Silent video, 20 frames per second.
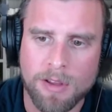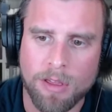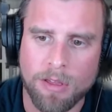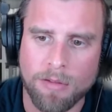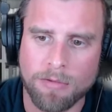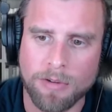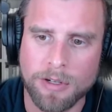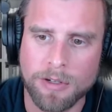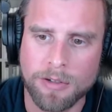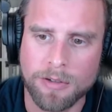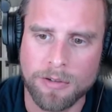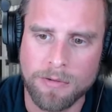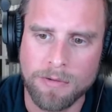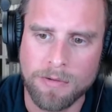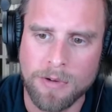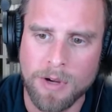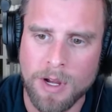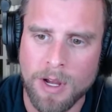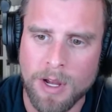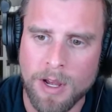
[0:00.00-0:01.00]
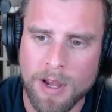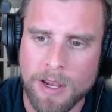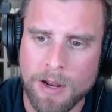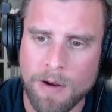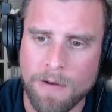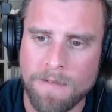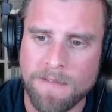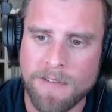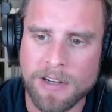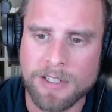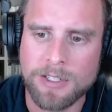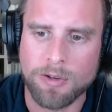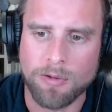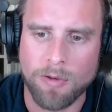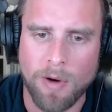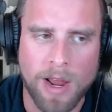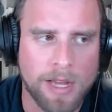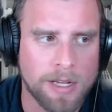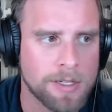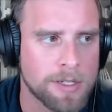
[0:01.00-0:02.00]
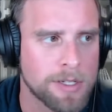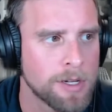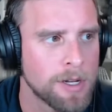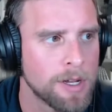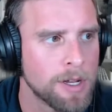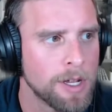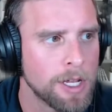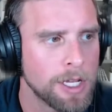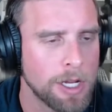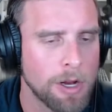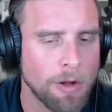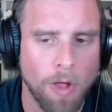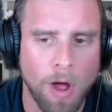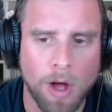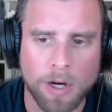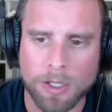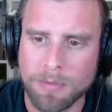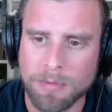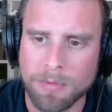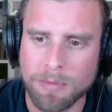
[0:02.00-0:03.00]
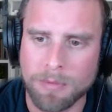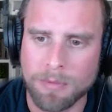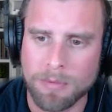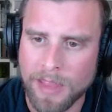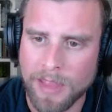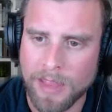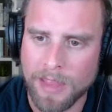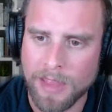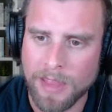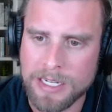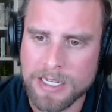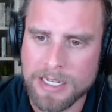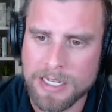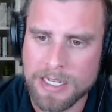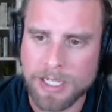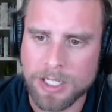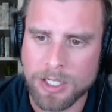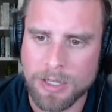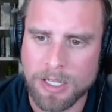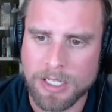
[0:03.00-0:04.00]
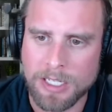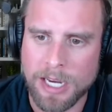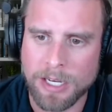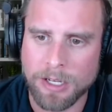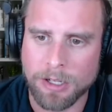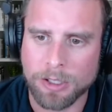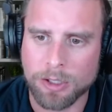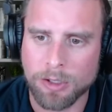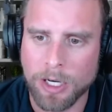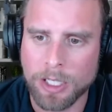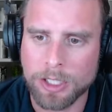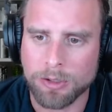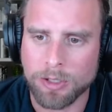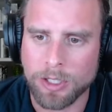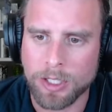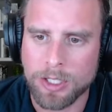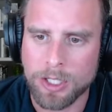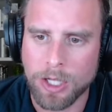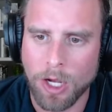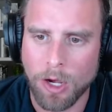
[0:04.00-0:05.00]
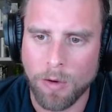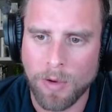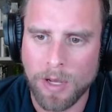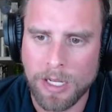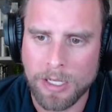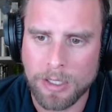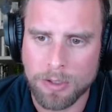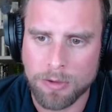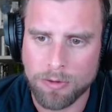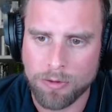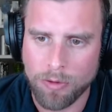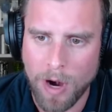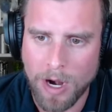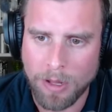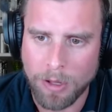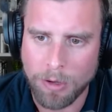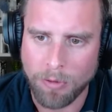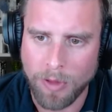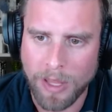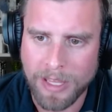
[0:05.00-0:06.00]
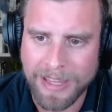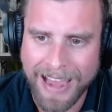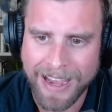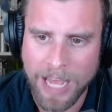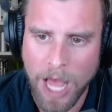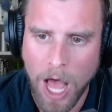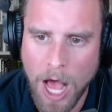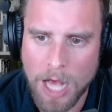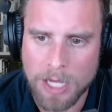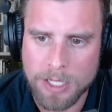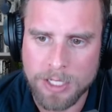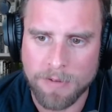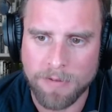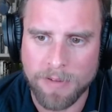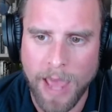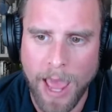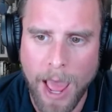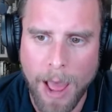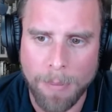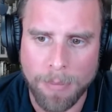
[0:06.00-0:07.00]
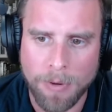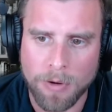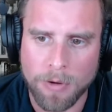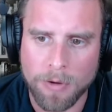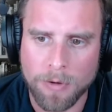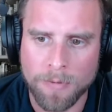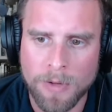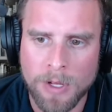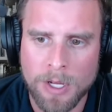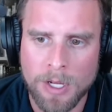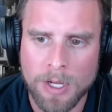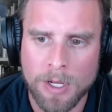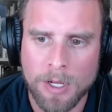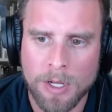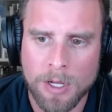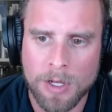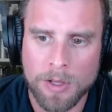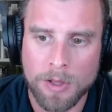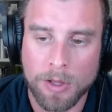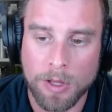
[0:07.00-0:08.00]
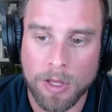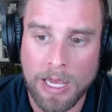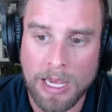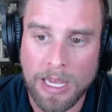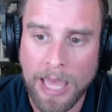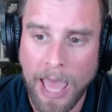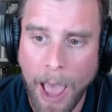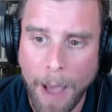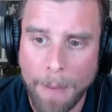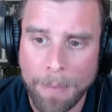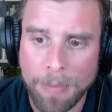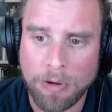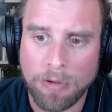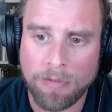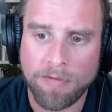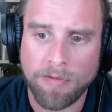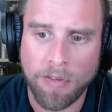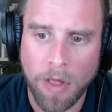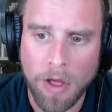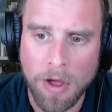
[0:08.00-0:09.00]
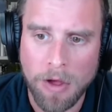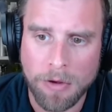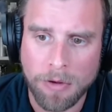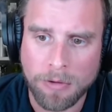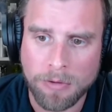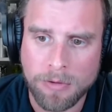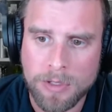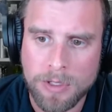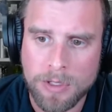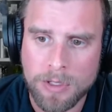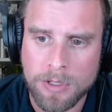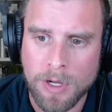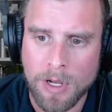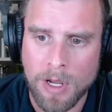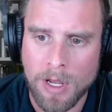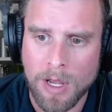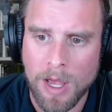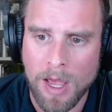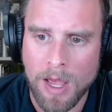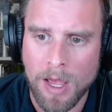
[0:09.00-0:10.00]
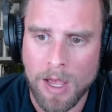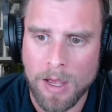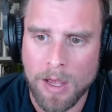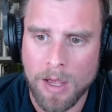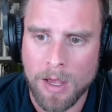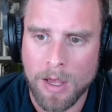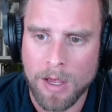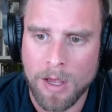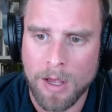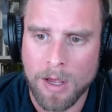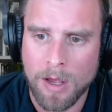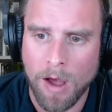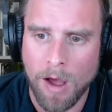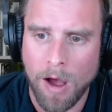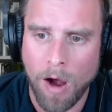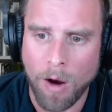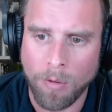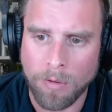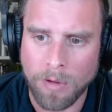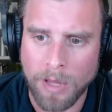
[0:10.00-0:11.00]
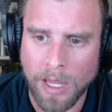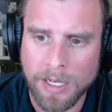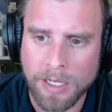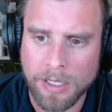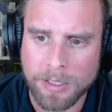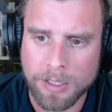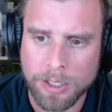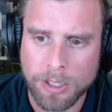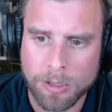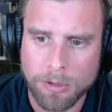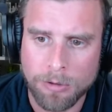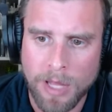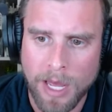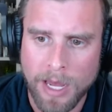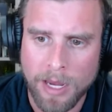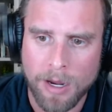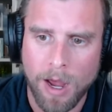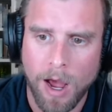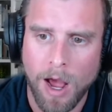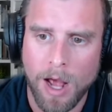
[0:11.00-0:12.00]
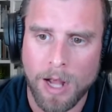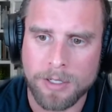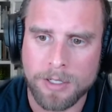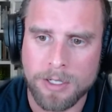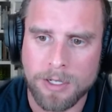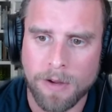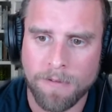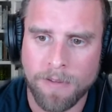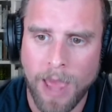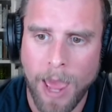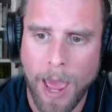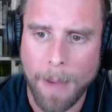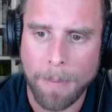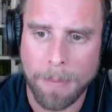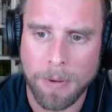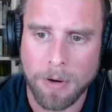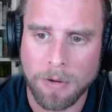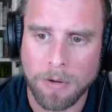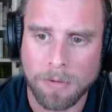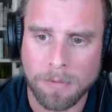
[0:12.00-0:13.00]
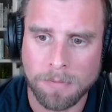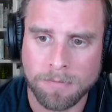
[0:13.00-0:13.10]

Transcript: through fixed rate, long-term debt that's indexed to the 10-year treasury. So it's directly related. That cost of capital, the capital flows are related to that cost of capital.